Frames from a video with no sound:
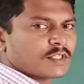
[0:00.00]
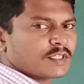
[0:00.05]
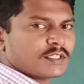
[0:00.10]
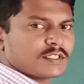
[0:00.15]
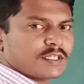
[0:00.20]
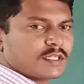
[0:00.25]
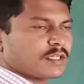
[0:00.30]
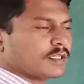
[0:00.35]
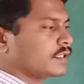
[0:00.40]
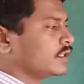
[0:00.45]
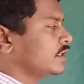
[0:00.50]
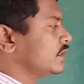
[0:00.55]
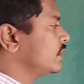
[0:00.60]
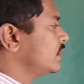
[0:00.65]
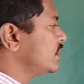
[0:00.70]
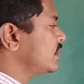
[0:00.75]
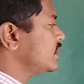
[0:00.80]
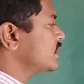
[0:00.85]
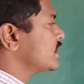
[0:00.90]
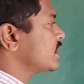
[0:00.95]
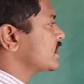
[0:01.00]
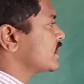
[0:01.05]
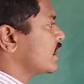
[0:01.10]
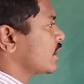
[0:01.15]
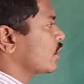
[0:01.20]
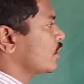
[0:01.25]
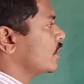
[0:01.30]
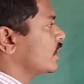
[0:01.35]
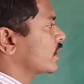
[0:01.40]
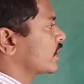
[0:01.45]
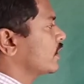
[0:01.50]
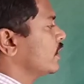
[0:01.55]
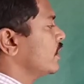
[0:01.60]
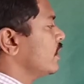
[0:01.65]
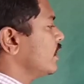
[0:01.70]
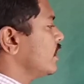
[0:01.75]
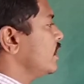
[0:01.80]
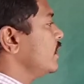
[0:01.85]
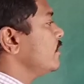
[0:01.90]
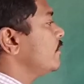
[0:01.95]
isn't it? This is the stoichiometry.
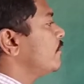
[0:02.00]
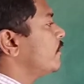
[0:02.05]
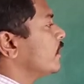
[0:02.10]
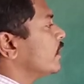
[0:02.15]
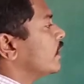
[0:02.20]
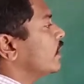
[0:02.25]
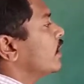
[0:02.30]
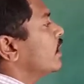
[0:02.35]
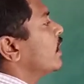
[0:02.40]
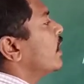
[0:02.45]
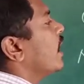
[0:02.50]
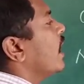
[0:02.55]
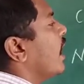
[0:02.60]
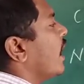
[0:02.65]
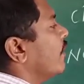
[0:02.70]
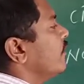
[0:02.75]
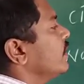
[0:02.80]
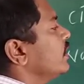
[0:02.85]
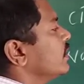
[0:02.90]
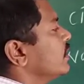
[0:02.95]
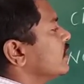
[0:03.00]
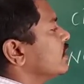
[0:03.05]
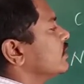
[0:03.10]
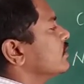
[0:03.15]
If having